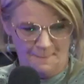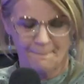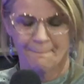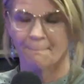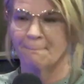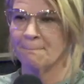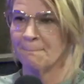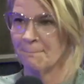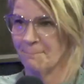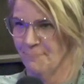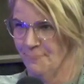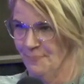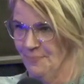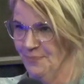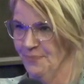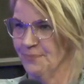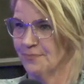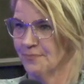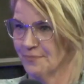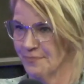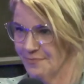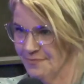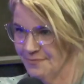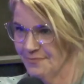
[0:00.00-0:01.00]
I, I couldn't see
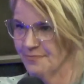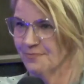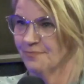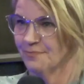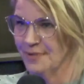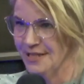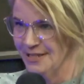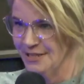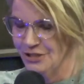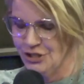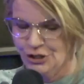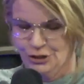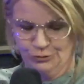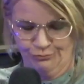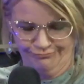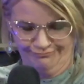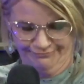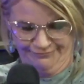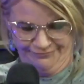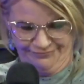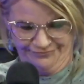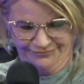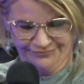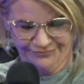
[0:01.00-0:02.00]
that, but you know, too.
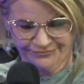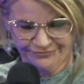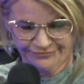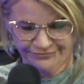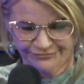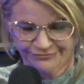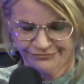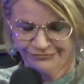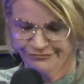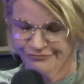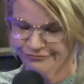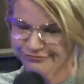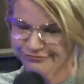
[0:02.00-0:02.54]
you you mentioned this